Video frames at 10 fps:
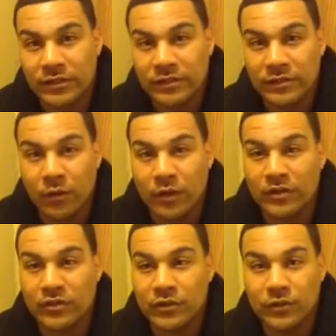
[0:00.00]
There's no
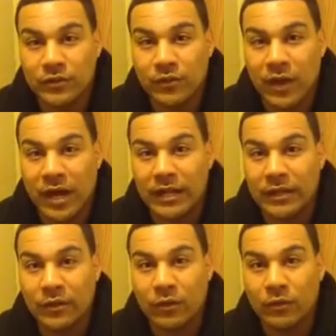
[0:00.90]
excuse why,
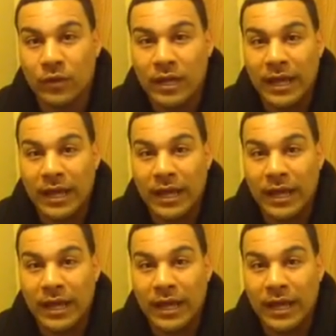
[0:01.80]
you know.